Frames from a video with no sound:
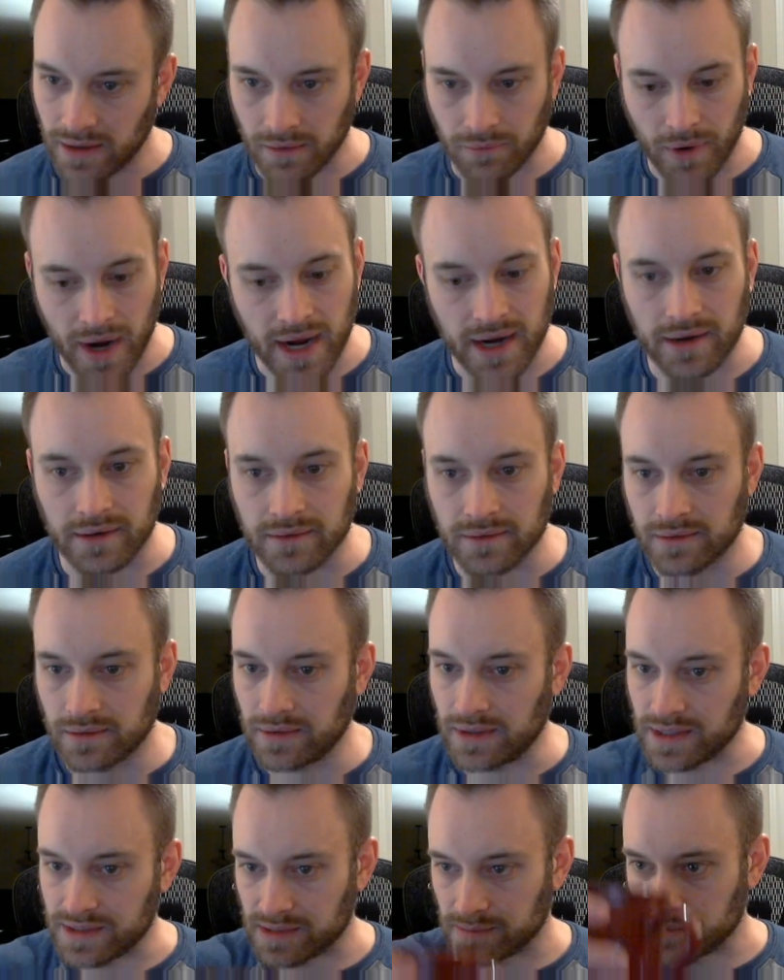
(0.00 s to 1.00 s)
I wait,
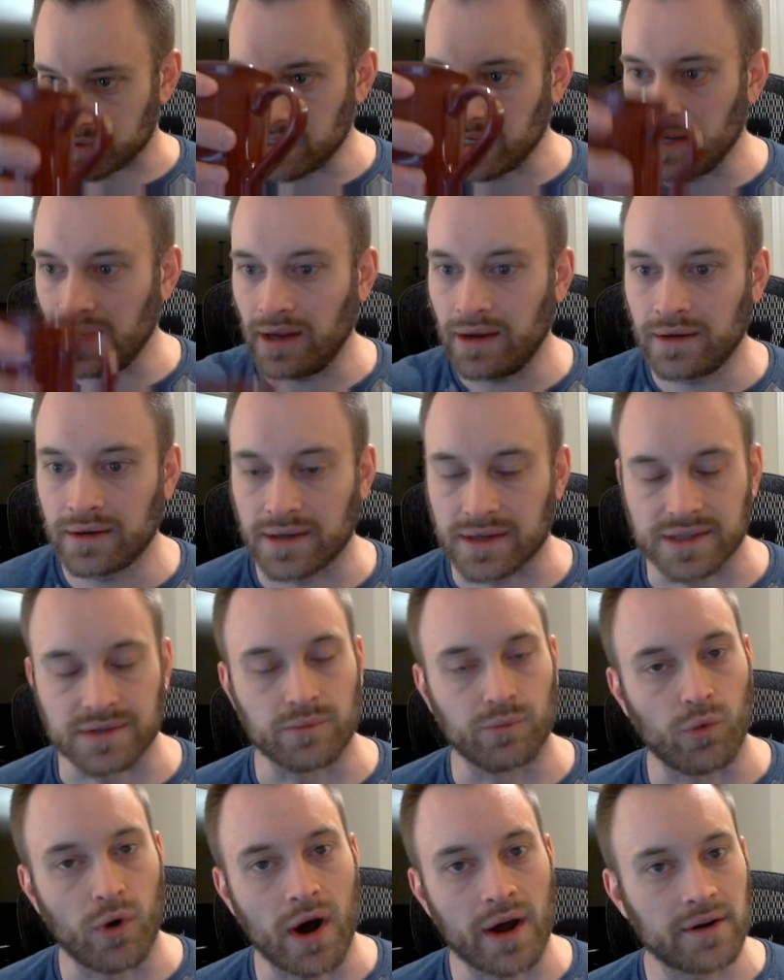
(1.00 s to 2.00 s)
get some tea, get
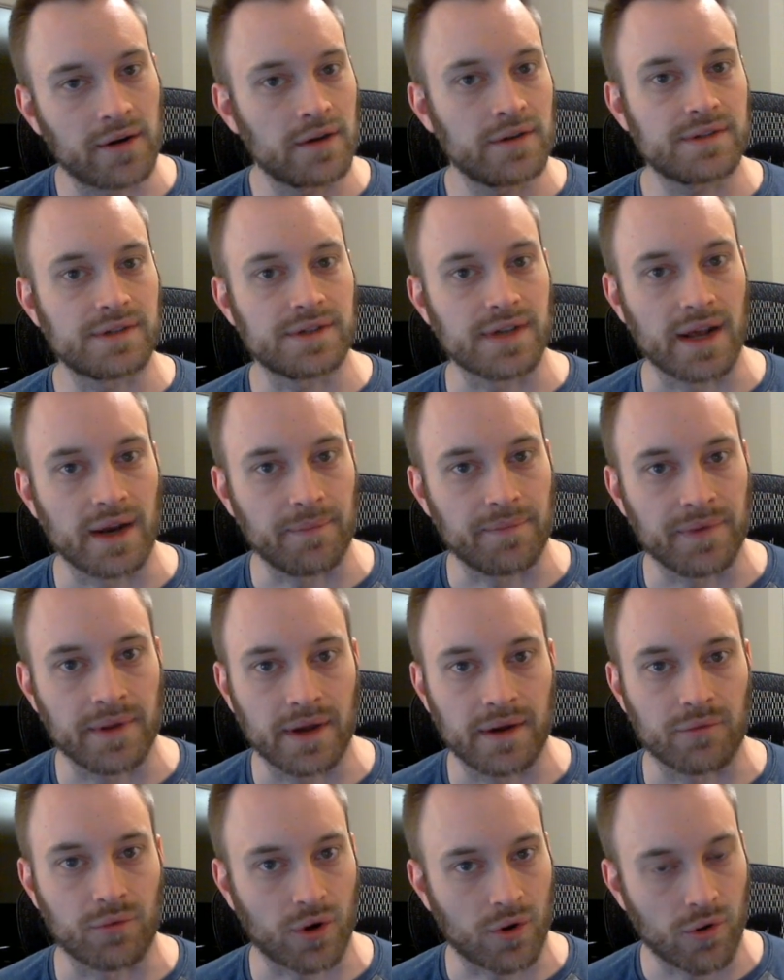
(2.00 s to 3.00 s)
some water, set up
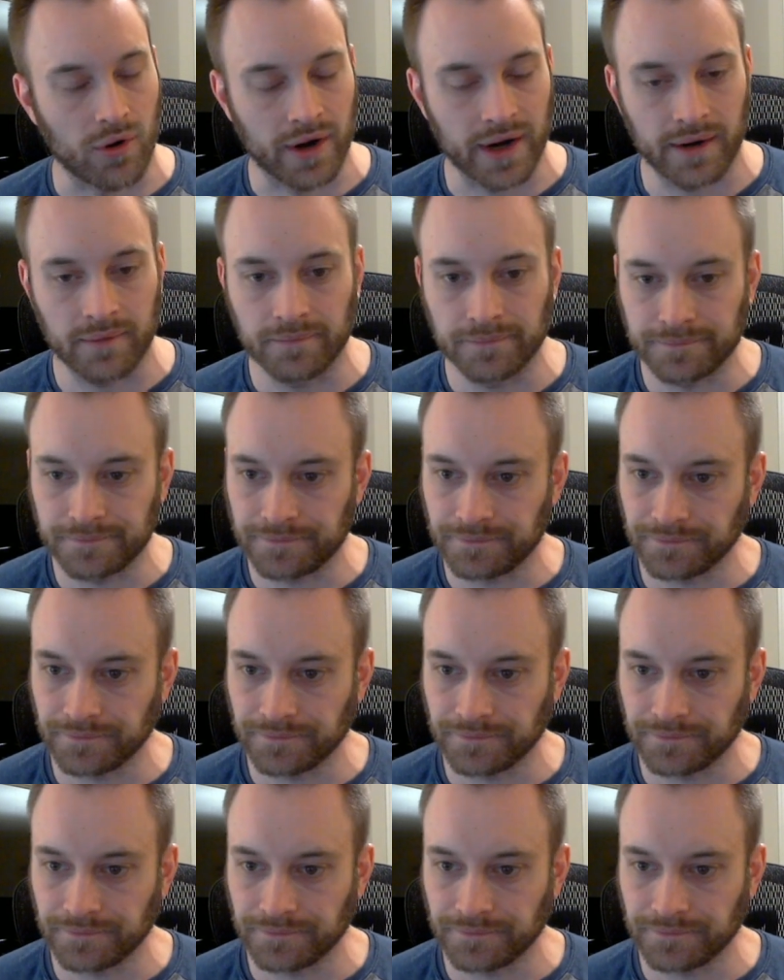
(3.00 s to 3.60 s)
the recording.